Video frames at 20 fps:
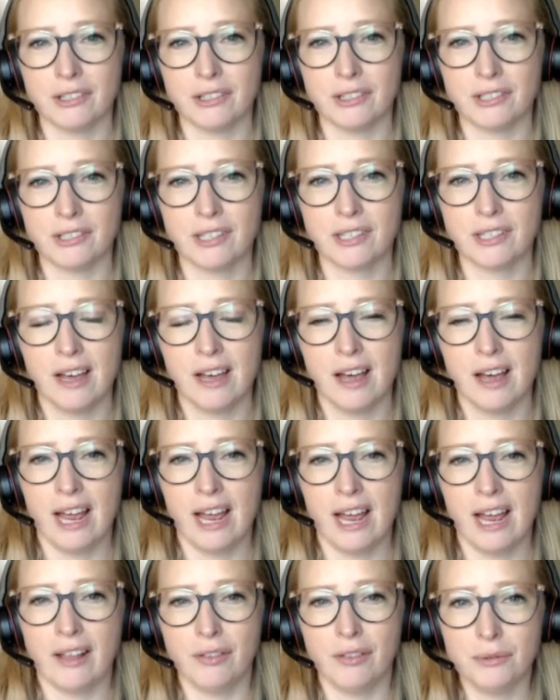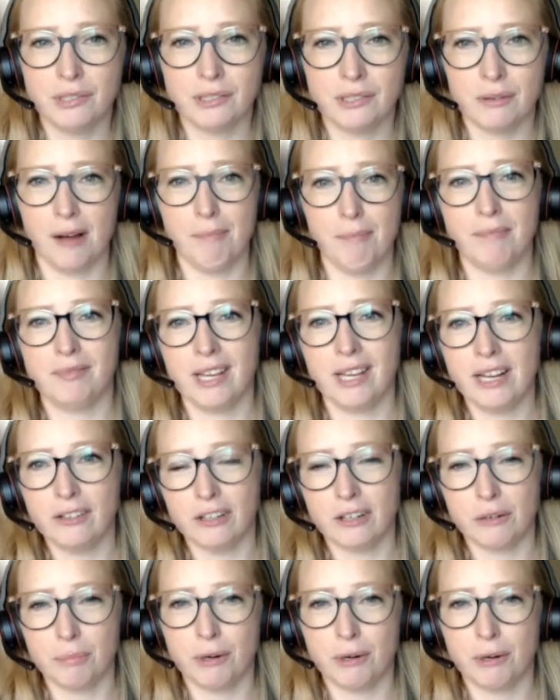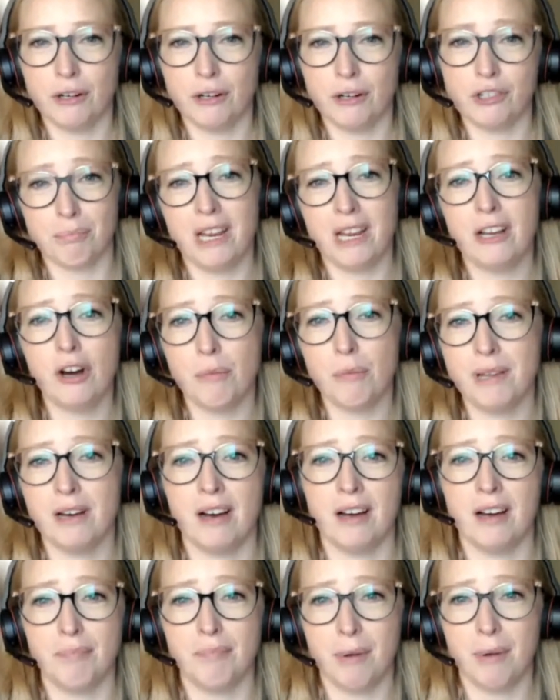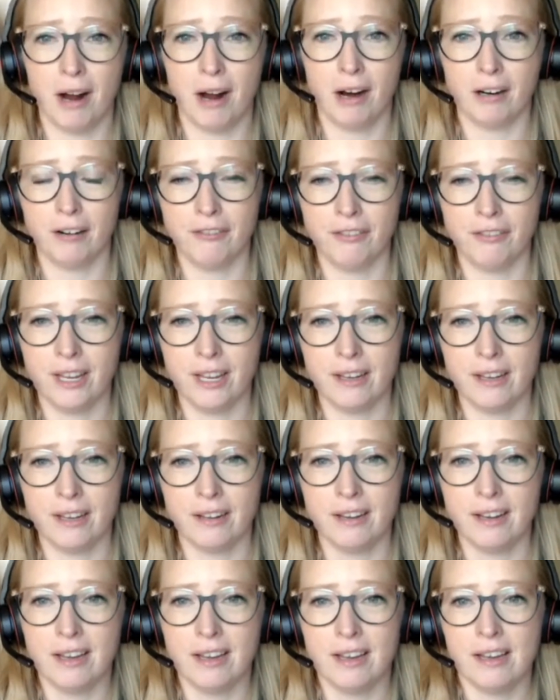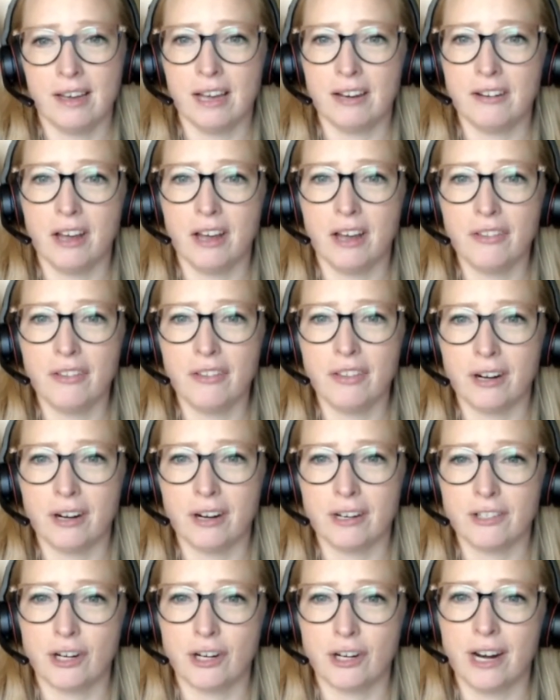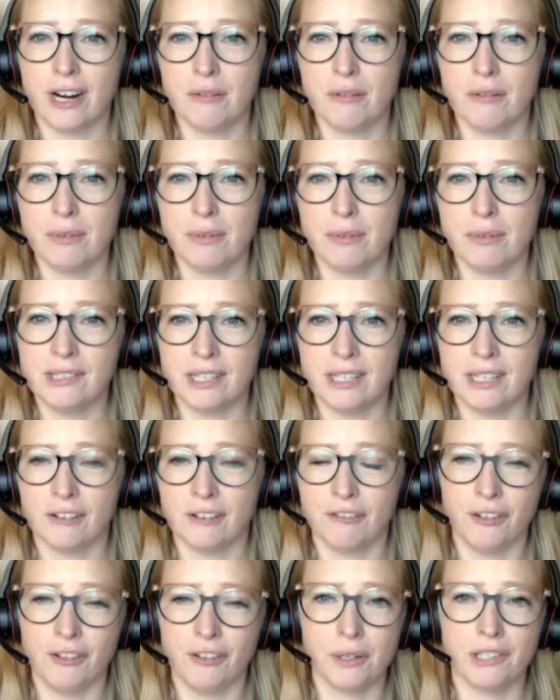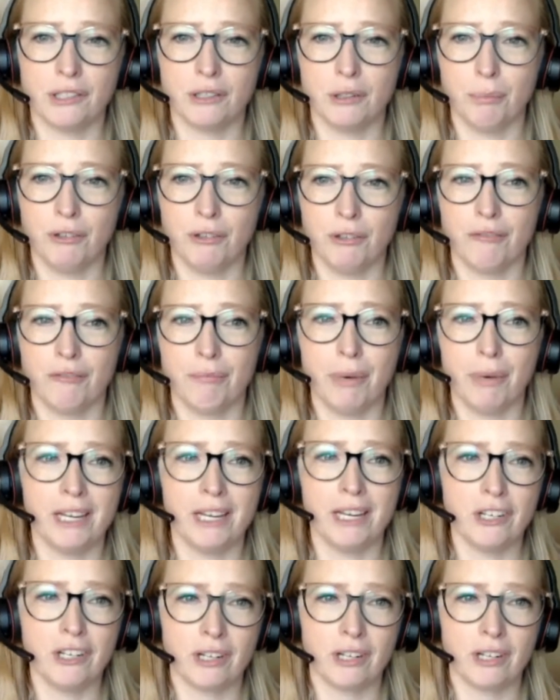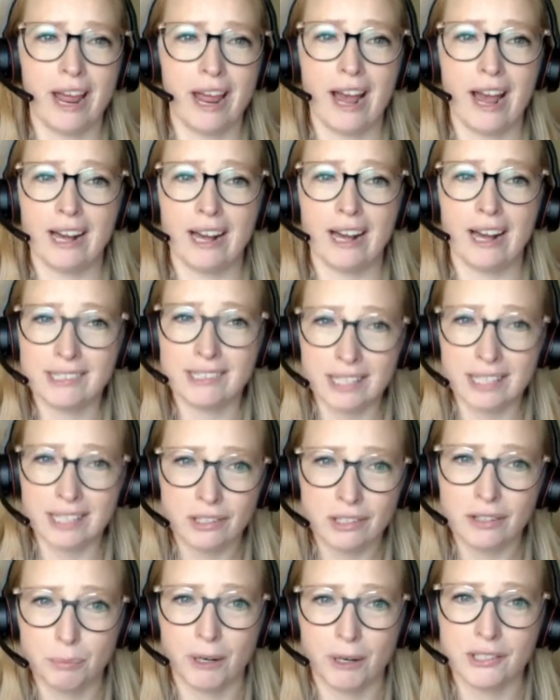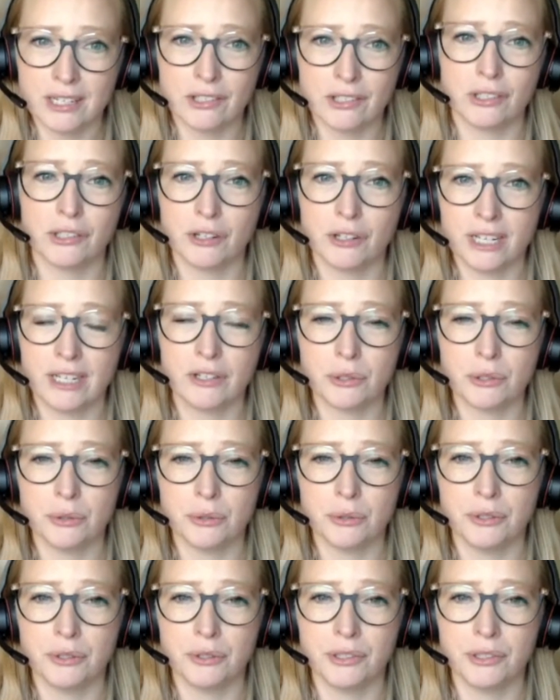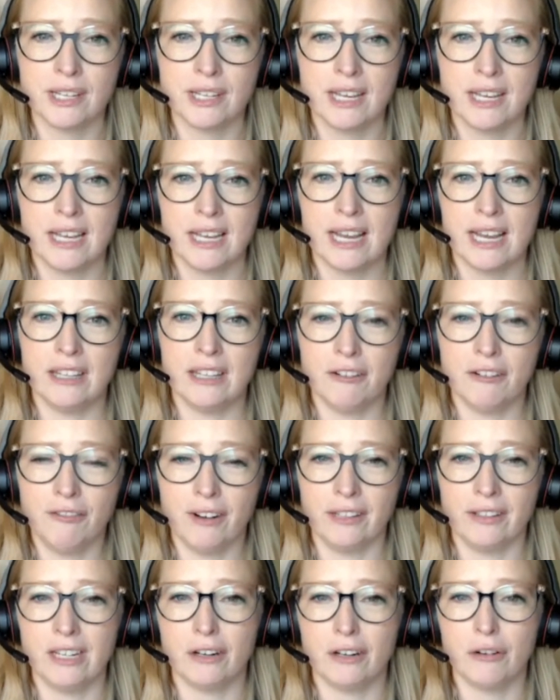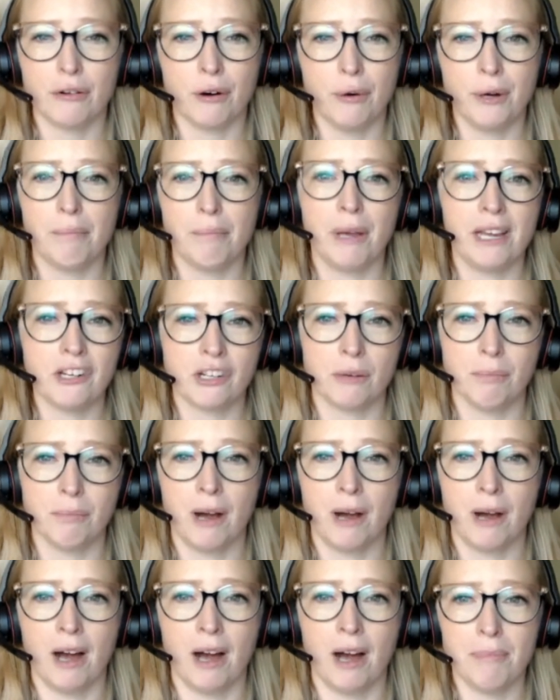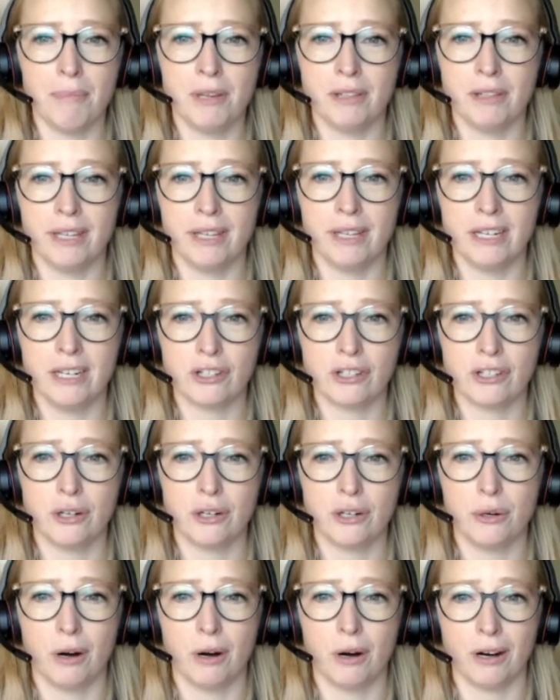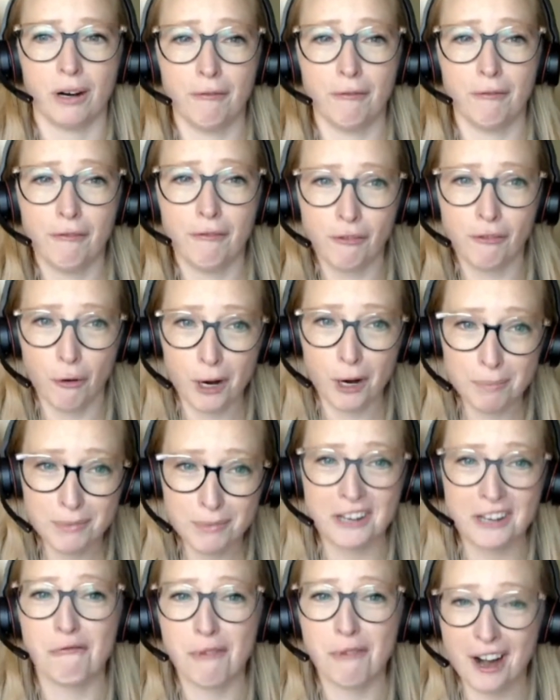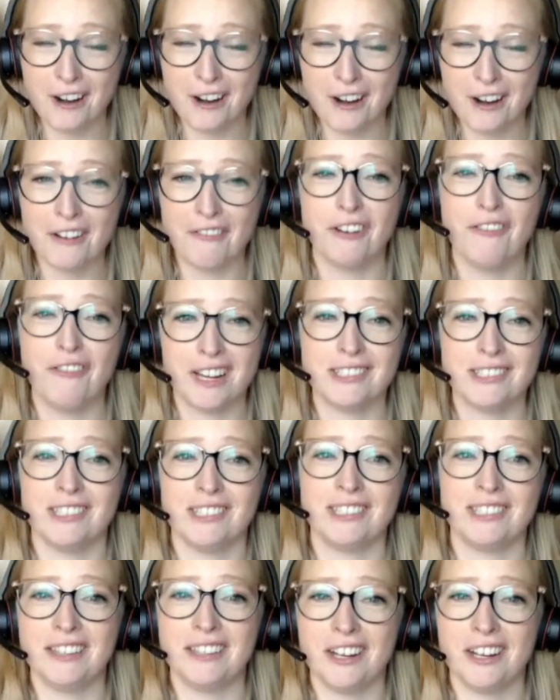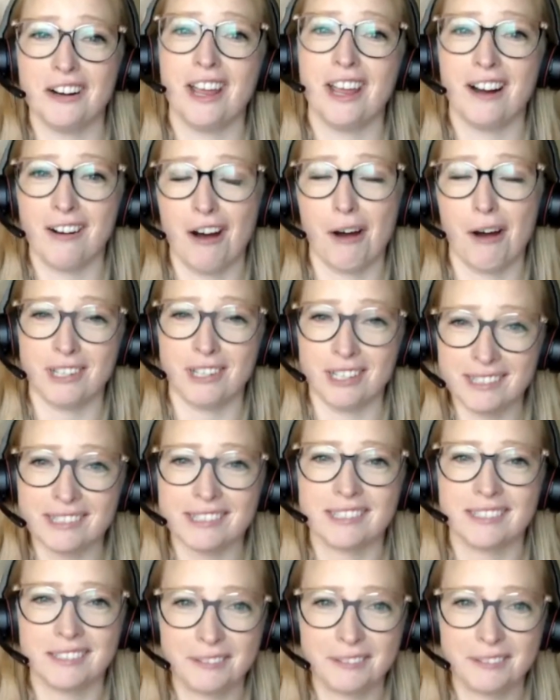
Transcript: And those tailored approach may go beyond mammography. Another trend we see is a focus to improve patient access to those breast cancer screening tools. And then finally, a growing patient population who are informed and aware of advances in their care options.